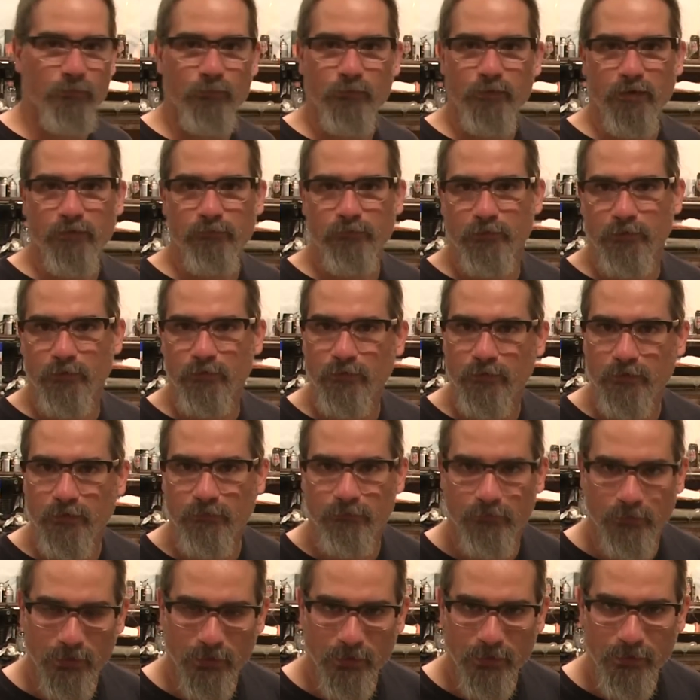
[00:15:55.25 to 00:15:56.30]
to whatever unit
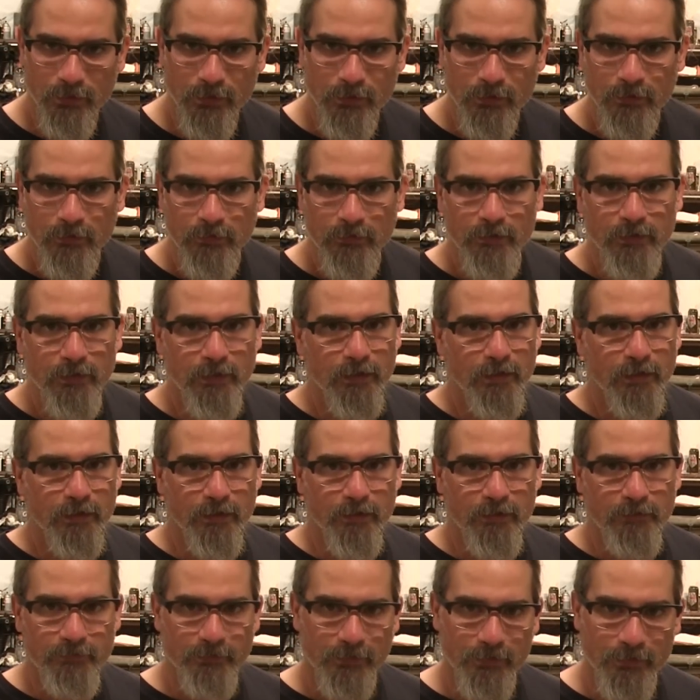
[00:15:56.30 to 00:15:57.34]
I've got. And
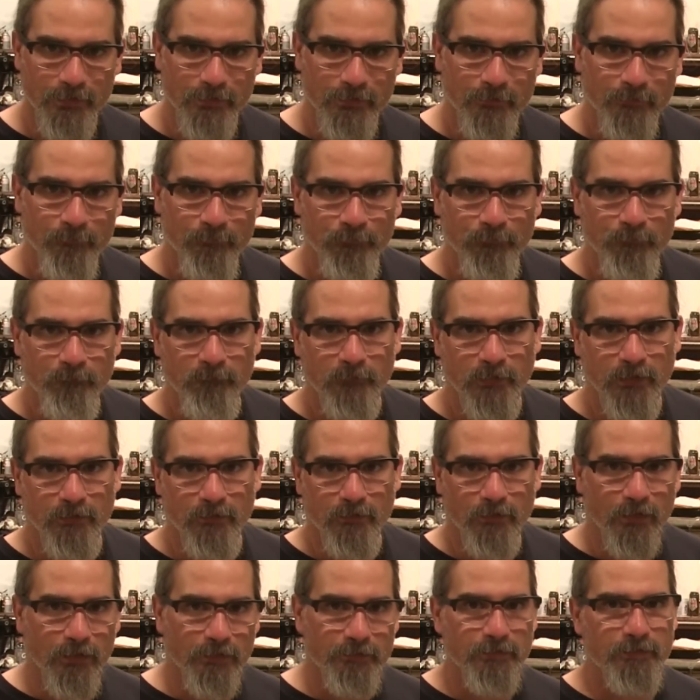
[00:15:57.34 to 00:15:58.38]
I did it I
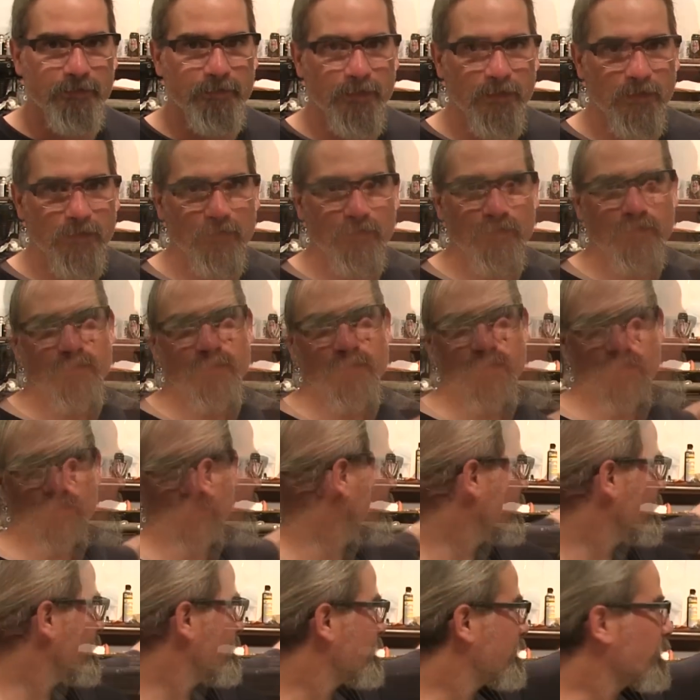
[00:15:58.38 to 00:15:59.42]
locked it down. I got
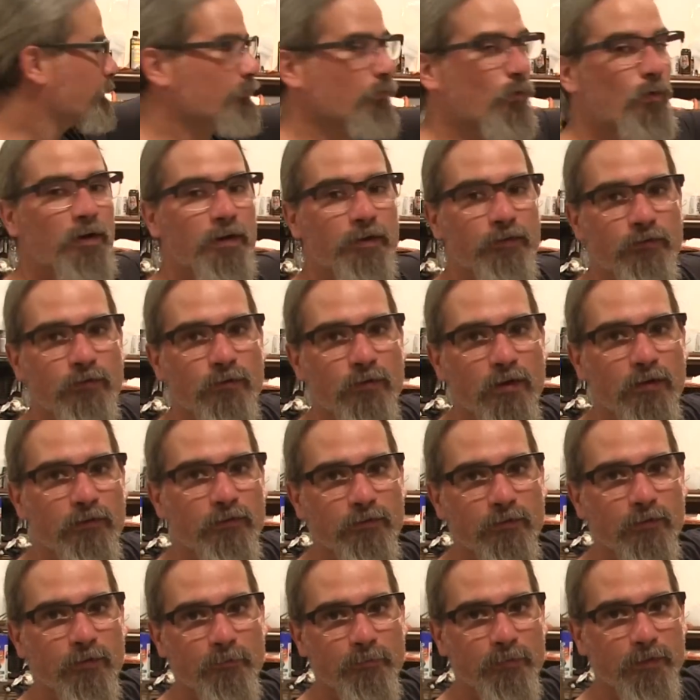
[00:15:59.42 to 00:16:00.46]
it up to
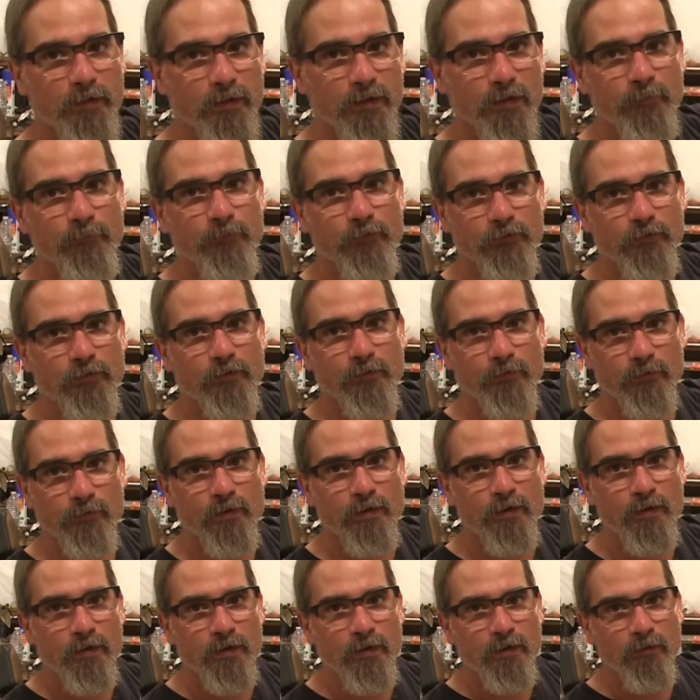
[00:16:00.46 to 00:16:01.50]
2200 RPMs too,
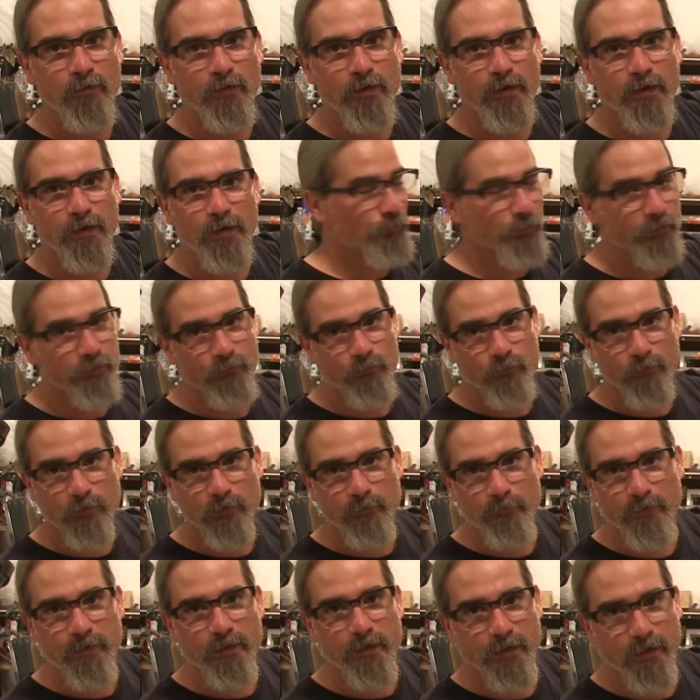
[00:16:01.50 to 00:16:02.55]
which, which, is what you want
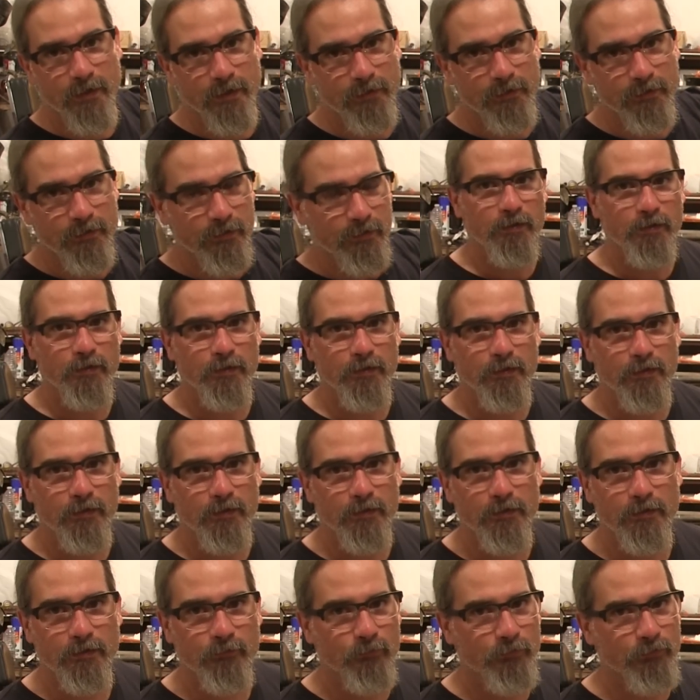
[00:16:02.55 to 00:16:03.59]
to be at. And I
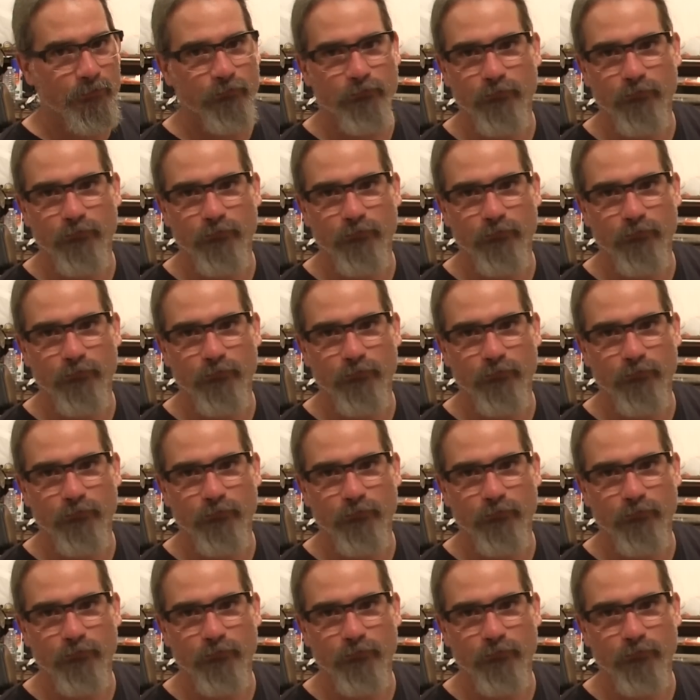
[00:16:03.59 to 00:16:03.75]
hit it with a